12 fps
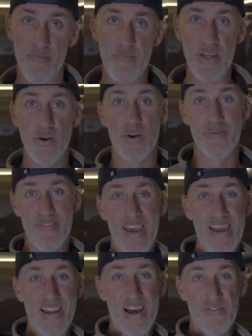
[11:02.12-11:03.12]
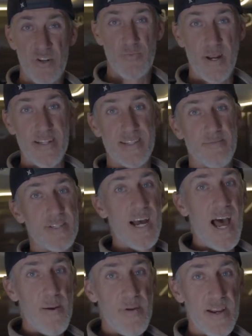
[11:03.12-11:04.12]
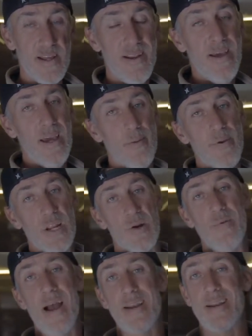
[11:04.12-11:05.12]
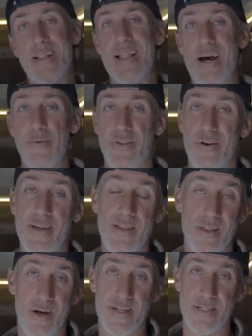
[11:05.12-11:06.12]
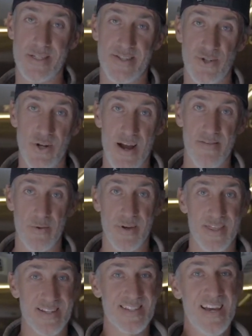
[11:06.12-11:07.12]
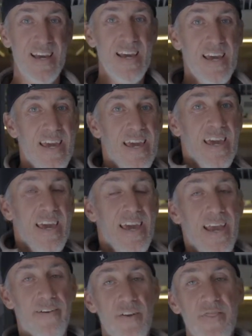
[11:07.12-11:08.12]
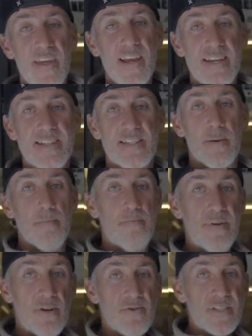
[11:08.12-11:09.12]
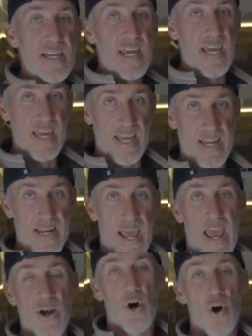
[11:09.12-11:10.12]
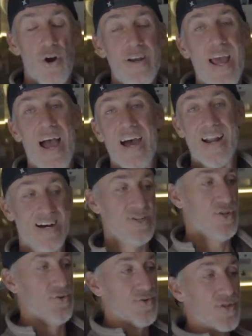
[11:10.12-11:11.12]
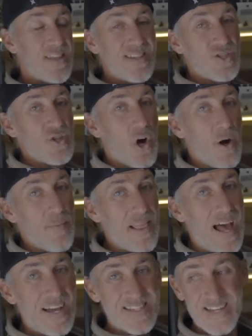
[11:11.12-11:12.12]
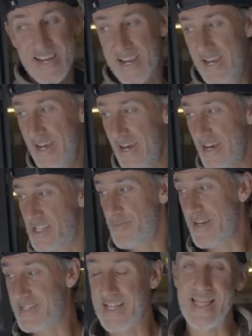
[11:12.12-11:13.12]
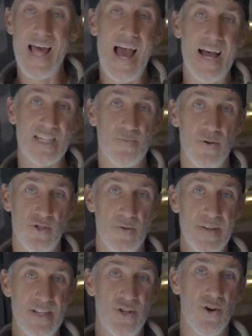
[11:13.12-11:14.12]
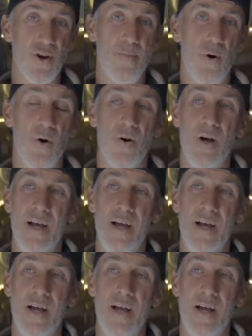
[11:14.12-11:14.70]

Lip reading: build or van after spending some time in it, being around it a lot with our in-laws since they're traveling with us, everything is built in and hard to add on to. So this is all plastic. It's meant to last, supposed to be durable.